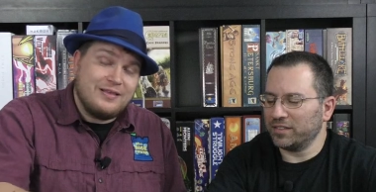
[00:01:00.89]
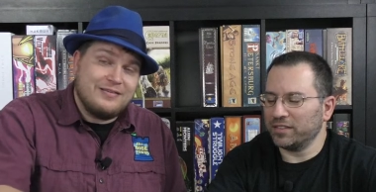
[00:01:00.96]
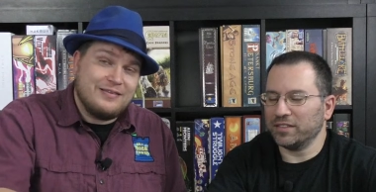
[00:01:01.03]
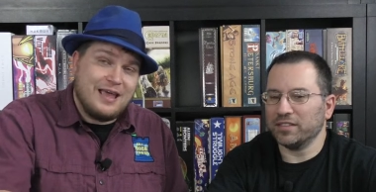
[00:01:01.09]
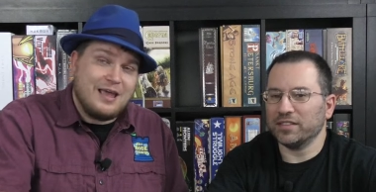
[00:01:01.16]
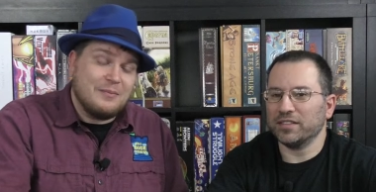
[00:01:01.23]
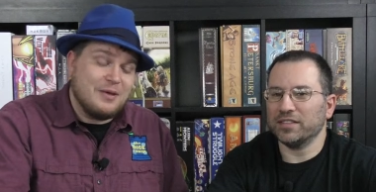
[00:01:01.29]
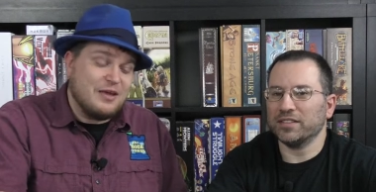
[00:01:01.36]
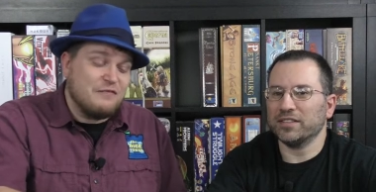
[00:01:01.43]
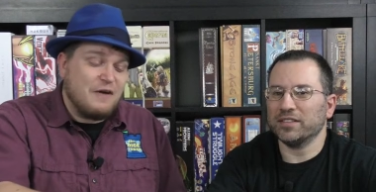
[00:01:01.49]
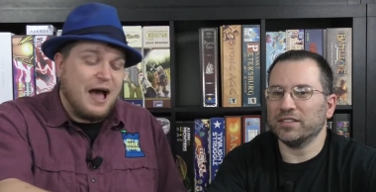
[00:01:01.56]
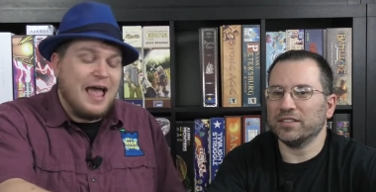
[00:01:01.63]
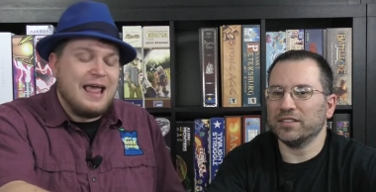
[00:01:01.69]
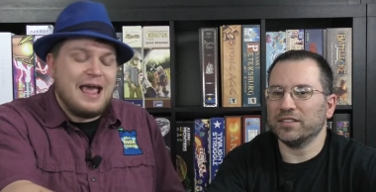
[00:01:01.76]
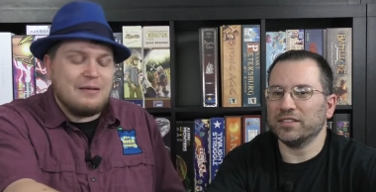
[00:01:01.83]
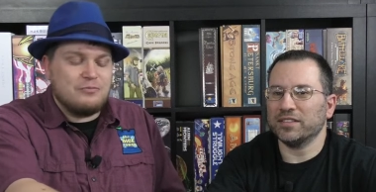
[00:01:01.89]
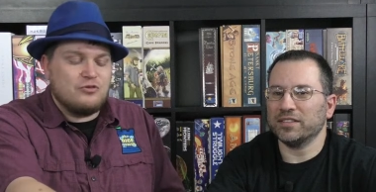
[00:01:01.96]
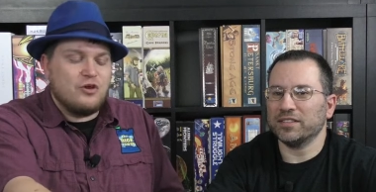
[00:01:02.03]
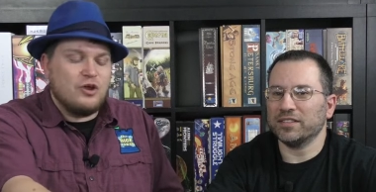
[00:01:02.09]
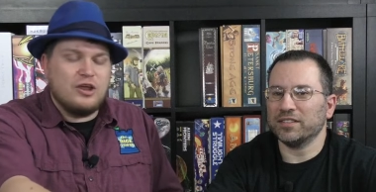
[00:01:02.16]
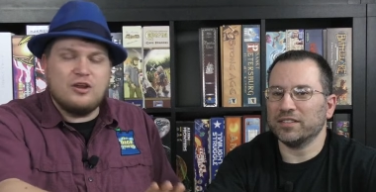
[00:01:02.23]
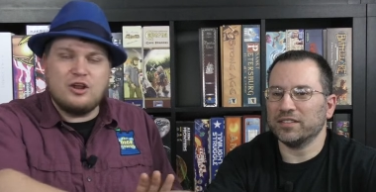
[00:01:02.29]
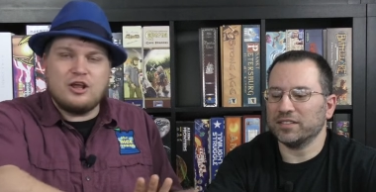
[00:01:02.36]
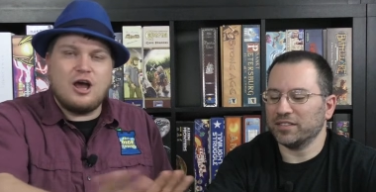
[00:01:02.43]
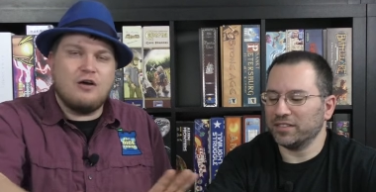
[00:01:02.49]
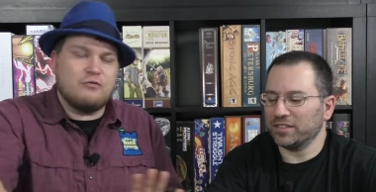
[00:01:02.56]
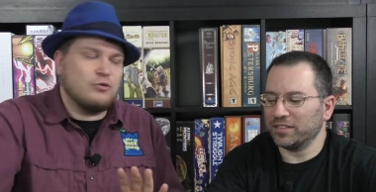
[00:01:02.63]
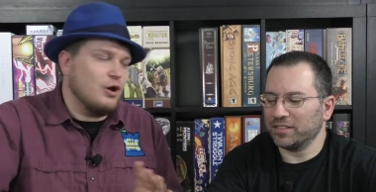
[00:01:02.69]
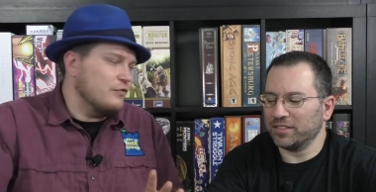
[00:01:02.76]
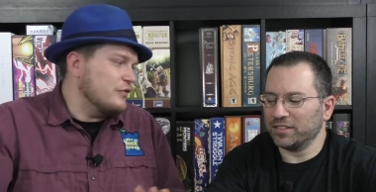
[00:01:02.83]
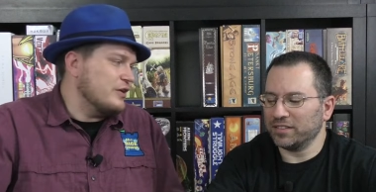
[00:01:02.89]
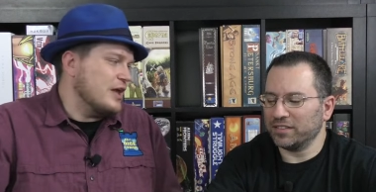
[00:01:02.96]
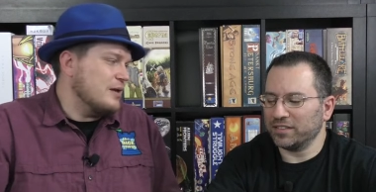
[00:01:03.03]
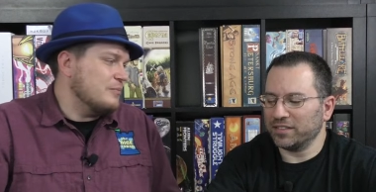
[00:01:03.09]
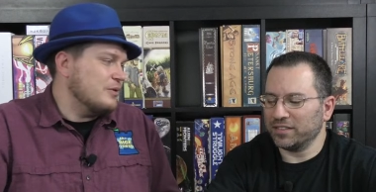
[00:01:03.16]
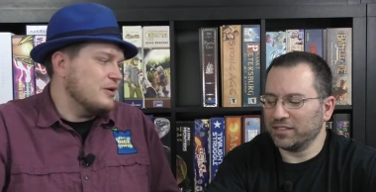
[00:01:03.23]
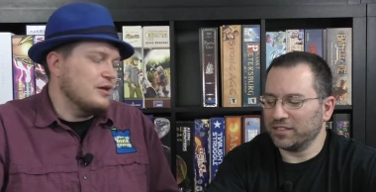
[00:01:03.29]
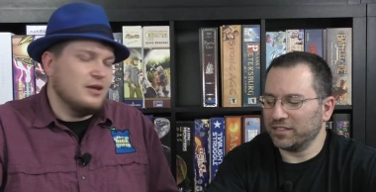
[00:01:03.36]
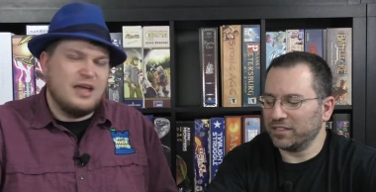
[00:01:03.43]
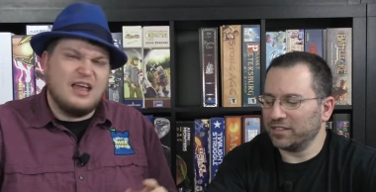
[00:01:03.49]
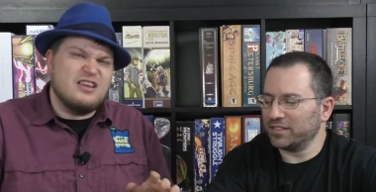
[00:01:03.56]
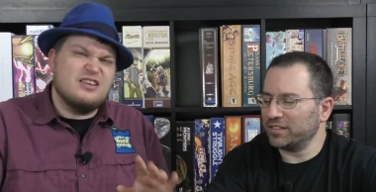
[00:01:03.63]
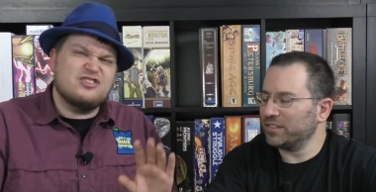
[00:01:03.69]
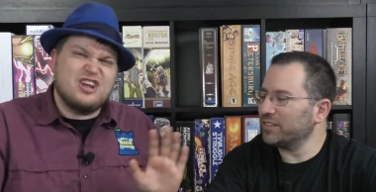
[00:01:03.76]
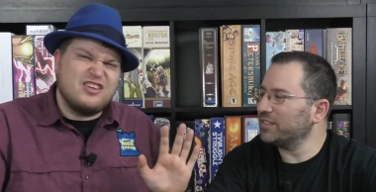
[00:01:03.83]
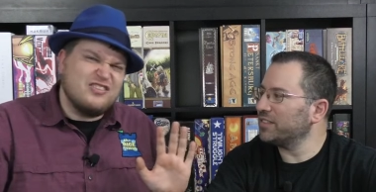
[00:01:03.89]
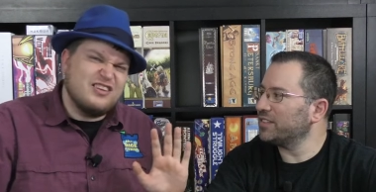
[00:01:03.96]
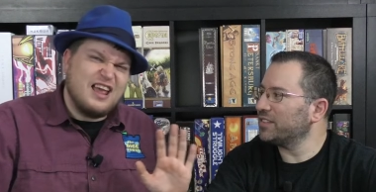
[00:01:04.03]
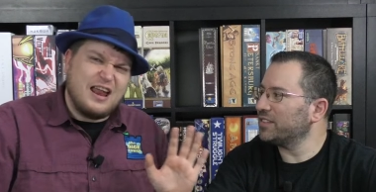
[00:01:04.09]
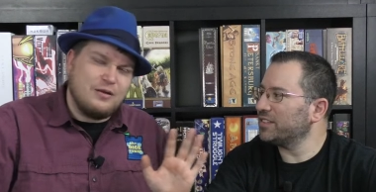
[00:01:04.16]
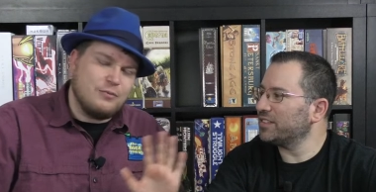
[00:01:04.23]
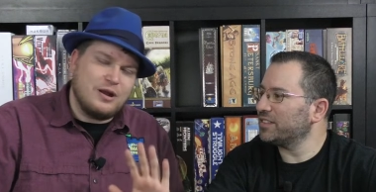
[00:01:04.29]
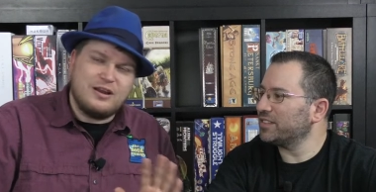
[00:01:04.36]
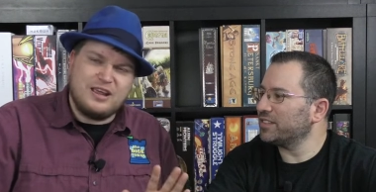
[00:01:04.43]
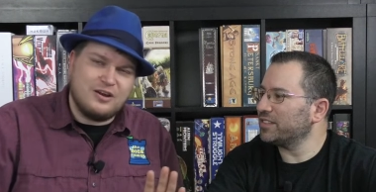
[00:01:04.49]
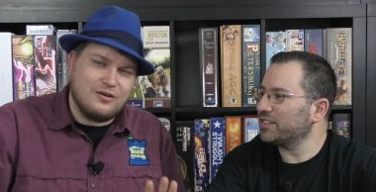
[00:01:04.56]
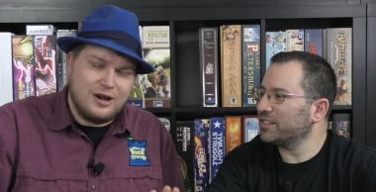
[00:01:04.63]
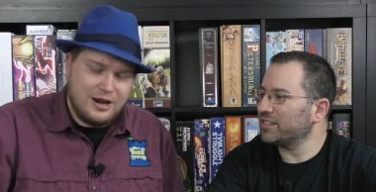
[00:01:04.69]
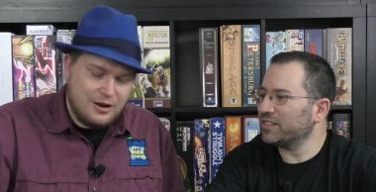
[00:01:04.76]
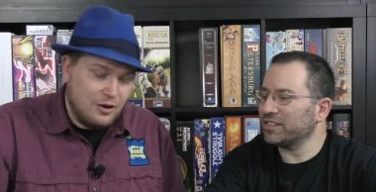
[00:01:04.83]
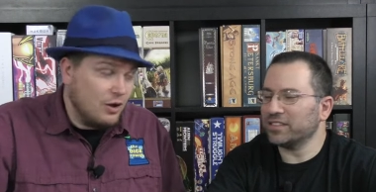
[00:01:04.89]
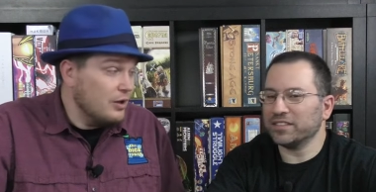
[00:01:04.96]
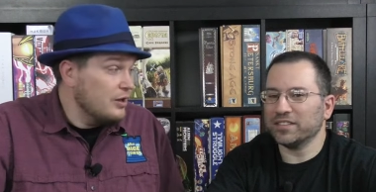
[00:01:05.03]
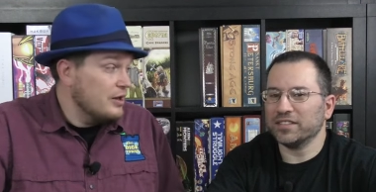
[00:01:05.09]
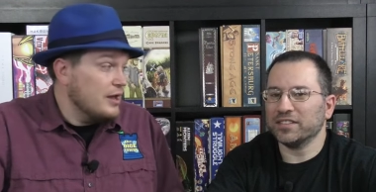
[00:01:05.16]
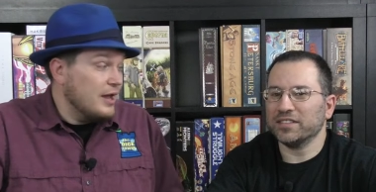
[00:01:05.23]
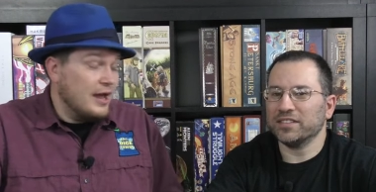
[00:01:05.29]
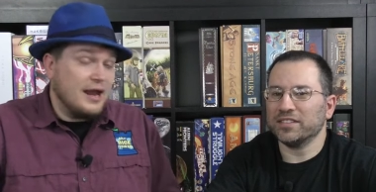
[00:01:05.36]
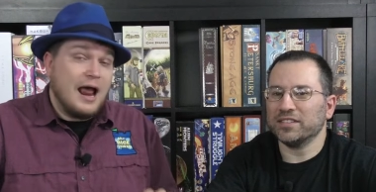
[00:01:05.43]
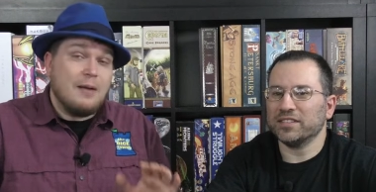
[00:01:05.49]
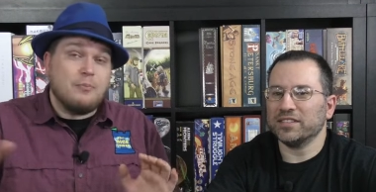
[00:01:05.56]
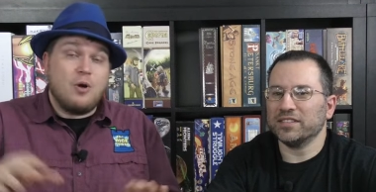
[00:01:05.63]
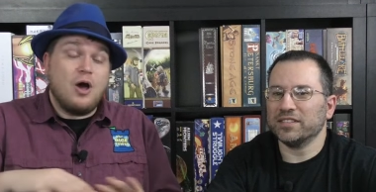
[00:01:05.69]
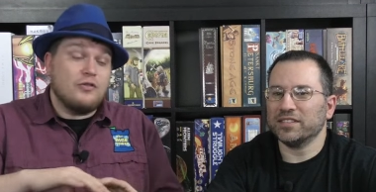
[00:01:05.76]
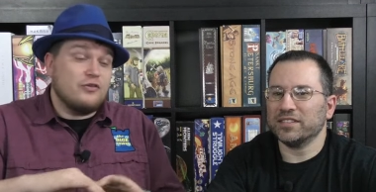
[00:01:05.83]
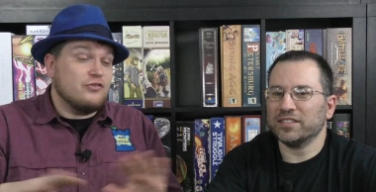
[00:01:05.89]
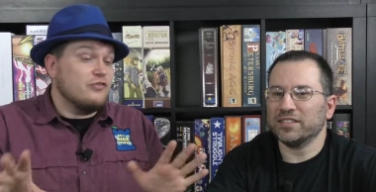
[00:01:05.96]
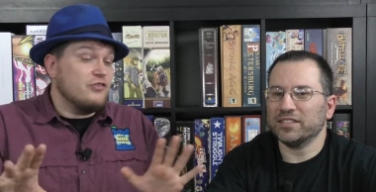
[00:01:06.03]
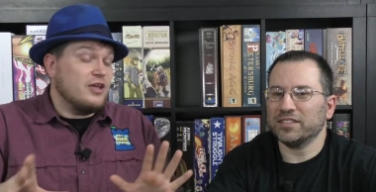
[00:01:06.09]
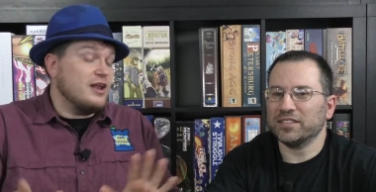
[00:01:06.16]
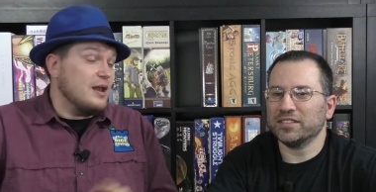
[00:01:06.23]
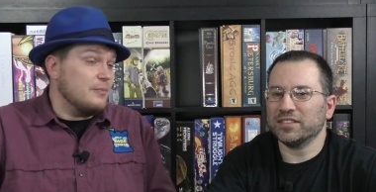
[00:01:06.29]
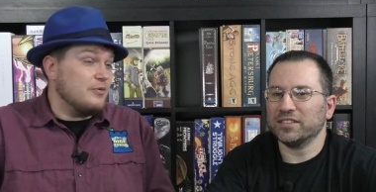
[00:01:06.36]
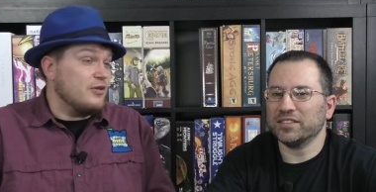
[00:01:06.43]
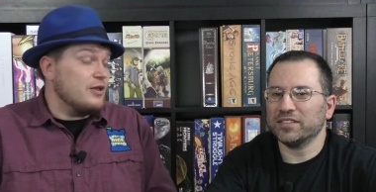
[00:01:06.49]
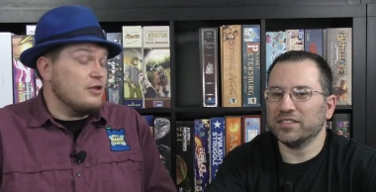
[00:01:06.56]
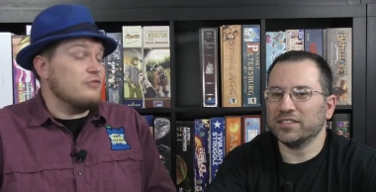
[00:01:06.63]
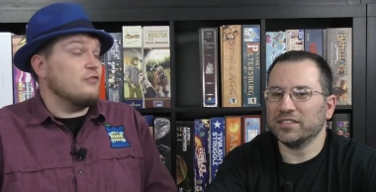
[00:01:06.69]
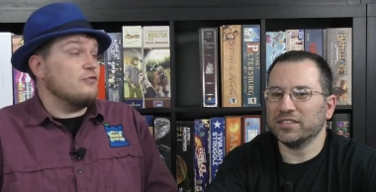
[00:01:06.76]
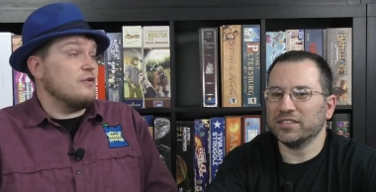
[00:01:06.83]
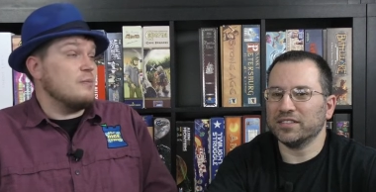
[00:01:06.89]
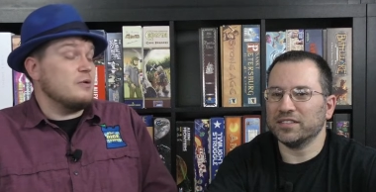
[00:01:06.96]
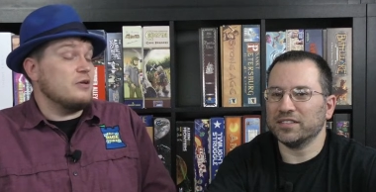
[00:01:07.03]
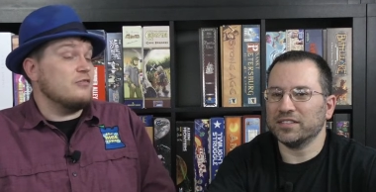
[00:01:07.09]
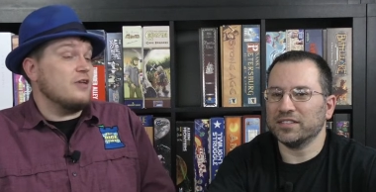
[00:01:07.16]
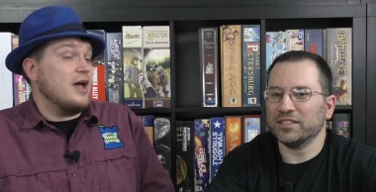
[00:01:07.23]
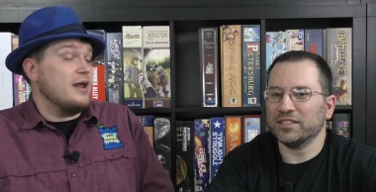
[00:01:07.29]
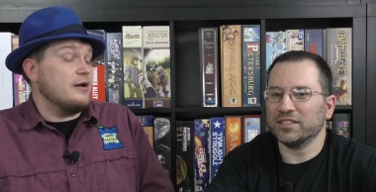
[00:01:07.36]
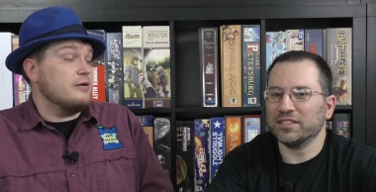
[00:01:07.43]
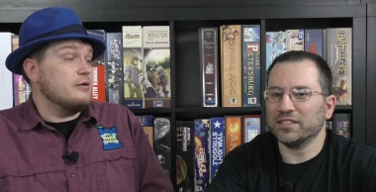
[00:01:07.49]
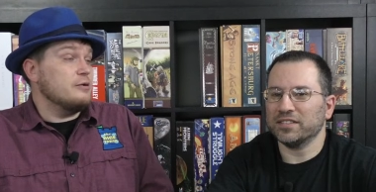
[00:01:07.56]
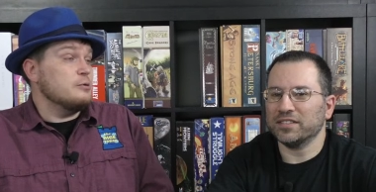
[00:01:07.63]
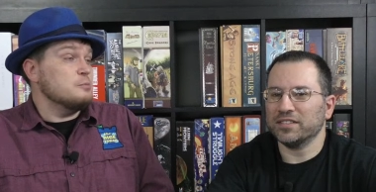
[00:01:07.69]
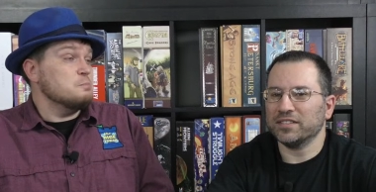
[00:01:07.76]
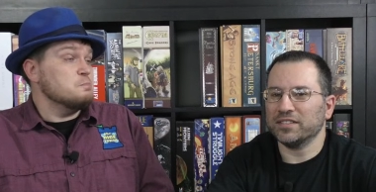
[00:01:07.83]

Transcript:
Speaker 1: this game, if I had taken the cover off the game and Jason hadn't read the internet at all, and I brought this and set it up and said, this is from a designer,